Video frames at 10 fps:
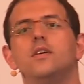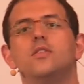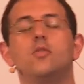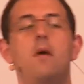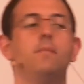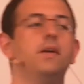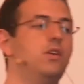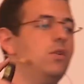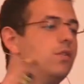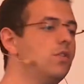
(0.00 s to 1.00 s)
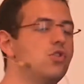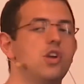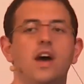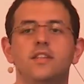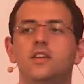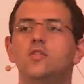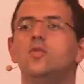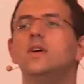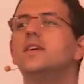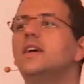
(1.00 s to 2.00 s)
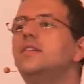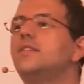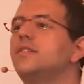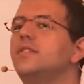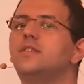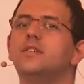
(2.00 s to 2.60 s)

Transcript: So MapReduce, sharding, what else?